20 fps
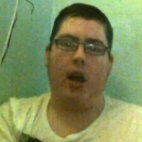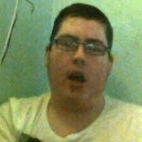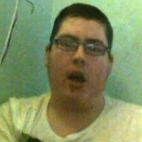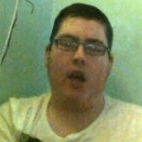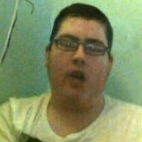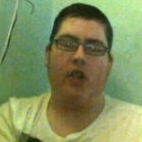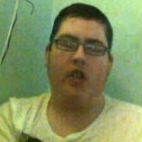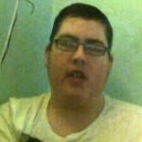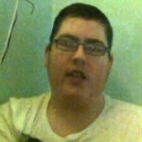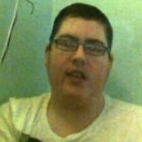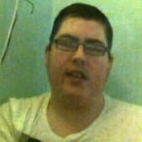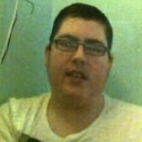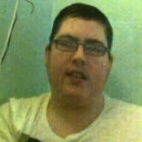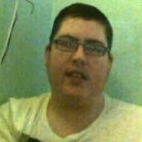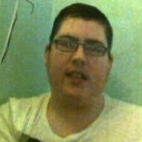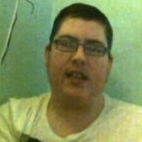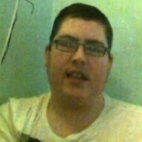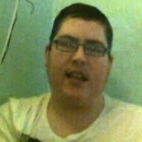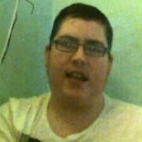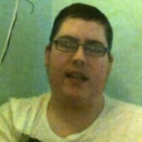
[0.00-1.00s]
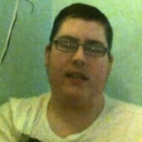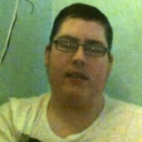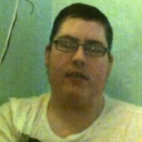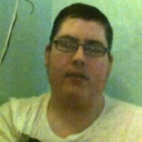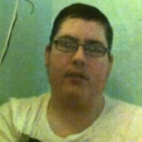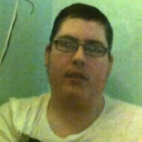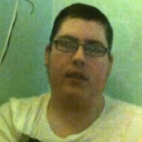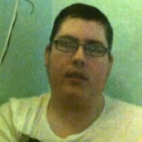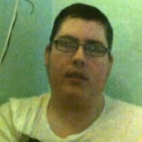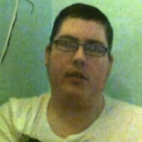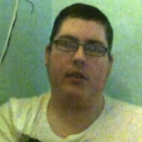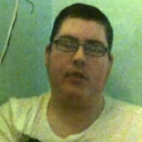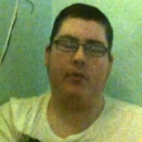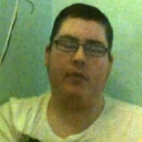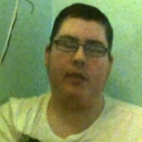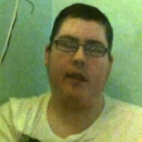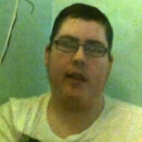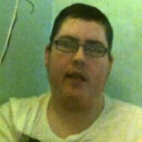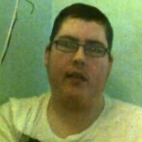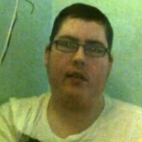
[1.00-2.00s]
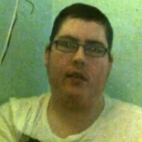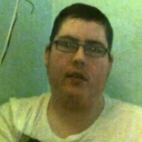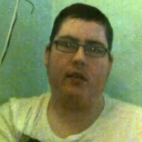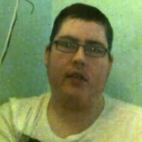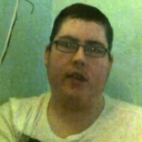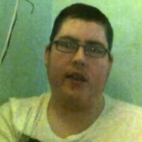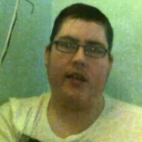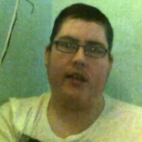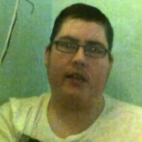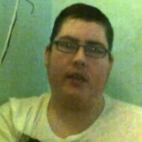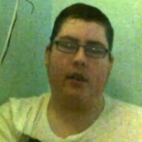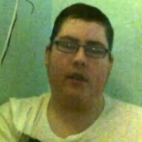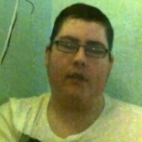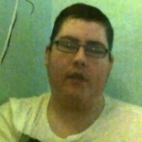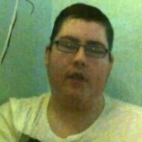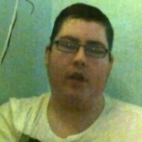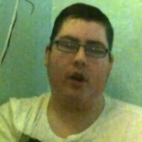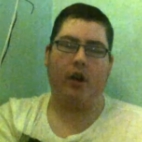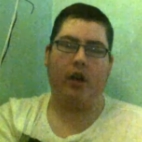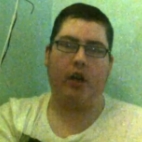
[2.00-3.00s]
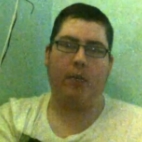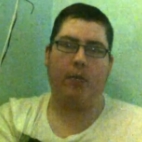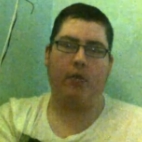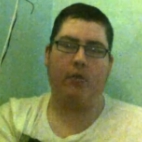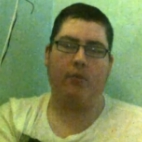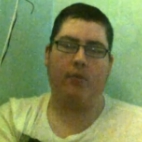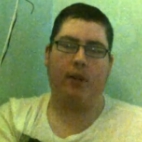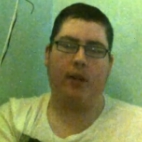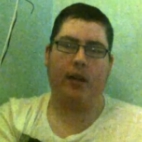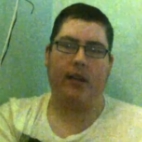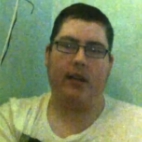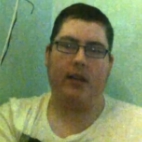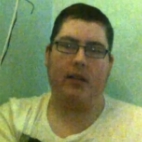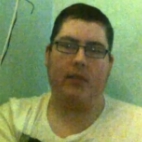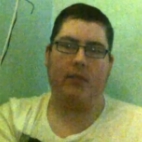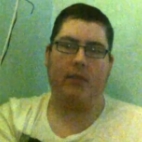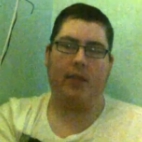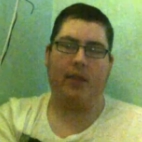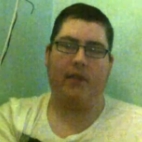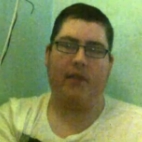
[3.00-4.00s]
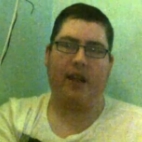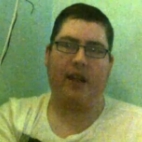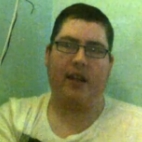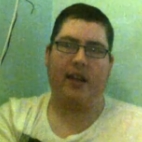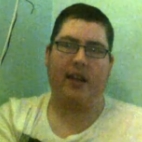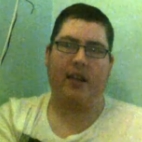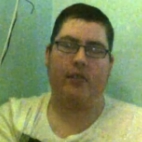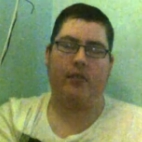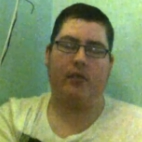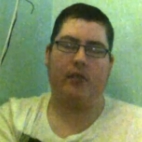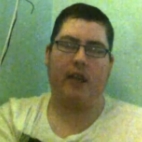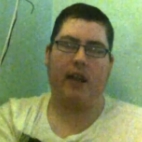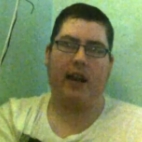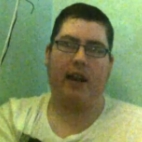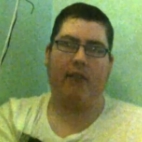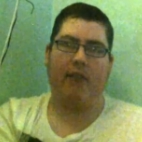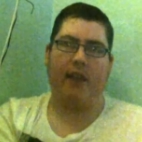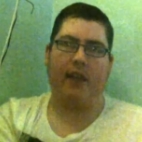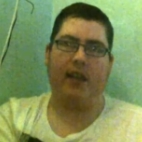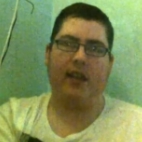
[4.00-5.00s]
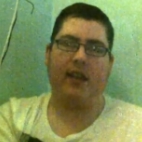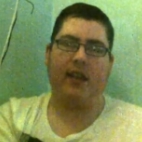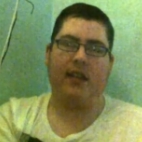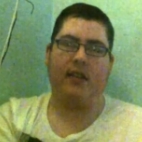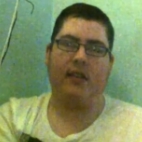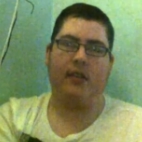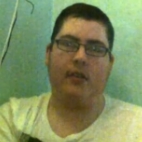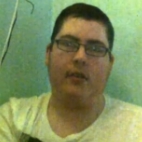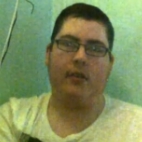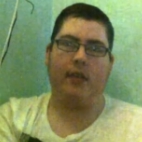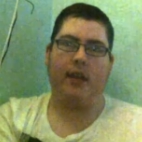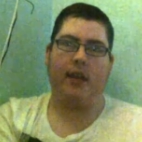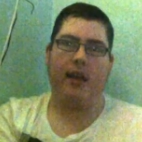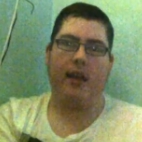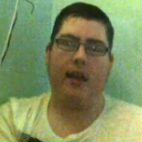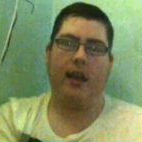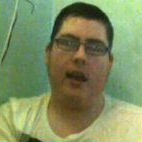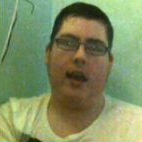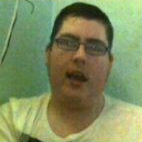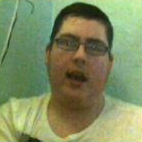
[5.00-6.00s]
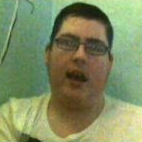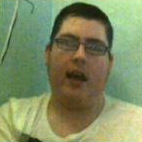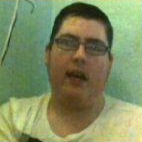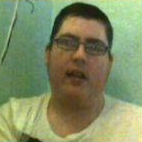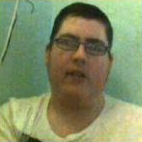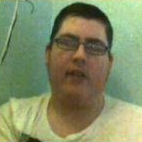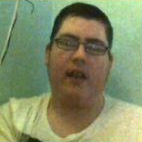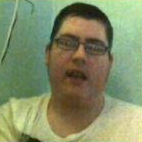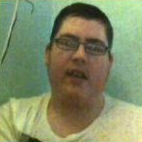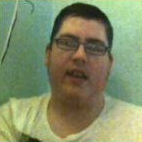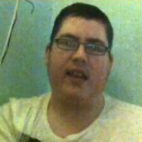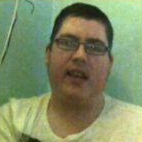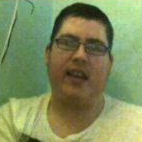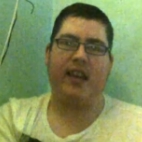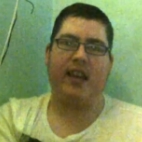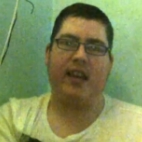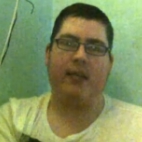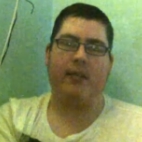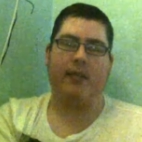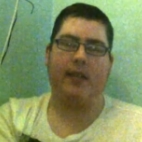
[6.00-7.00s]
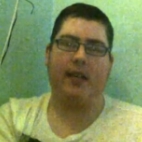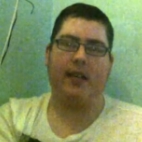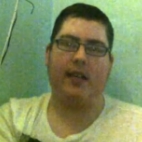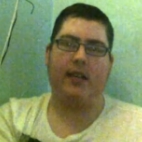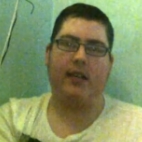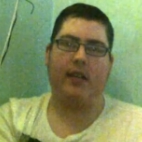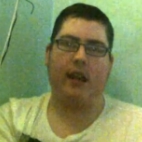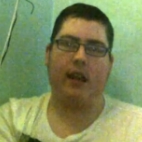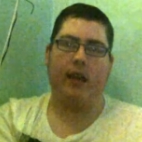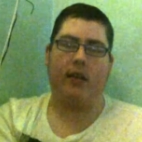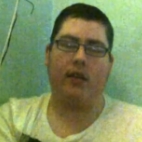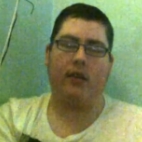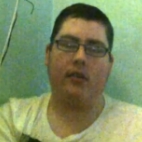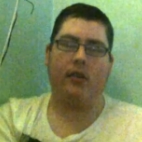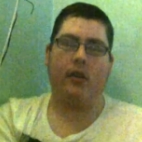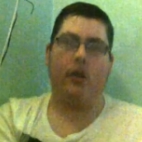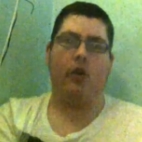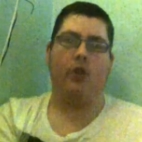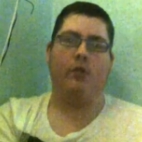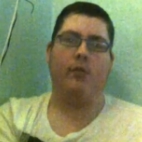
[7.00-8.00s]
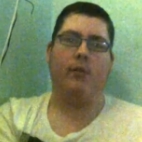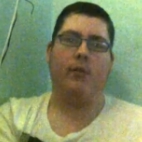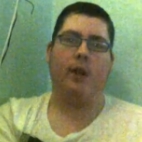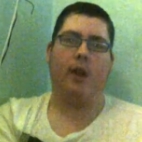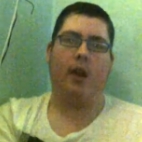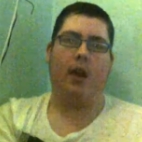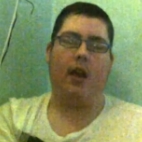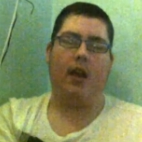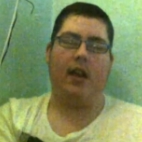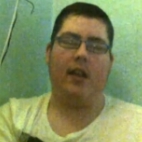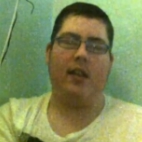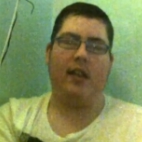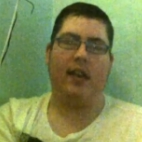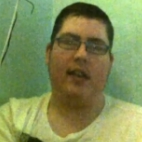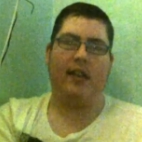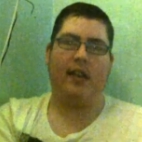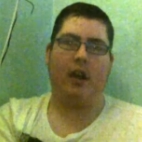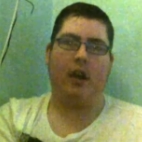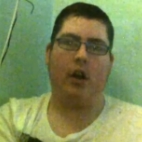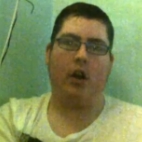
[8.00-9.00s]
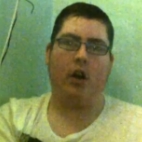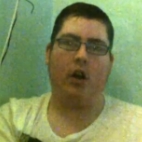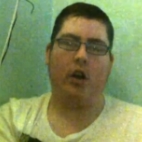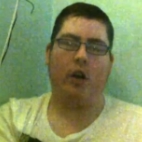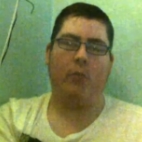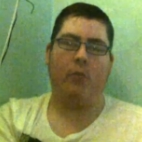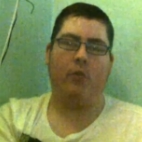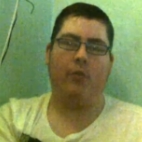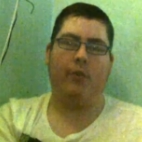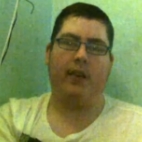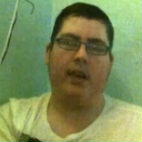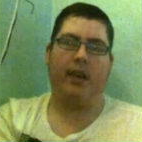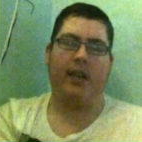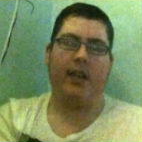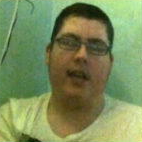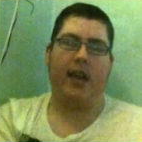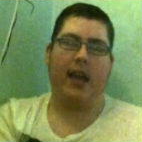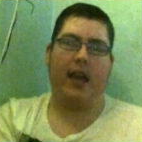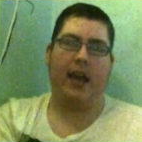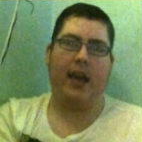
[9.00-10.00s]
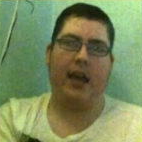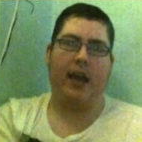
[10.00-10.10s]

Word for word: and she thinks that he has something to do with it, so they sort of lock him up, and when they find out he doesn't have anything to do with it, and the fact that he keeps saying it's the Headless Horseman, they sort of lock him up in a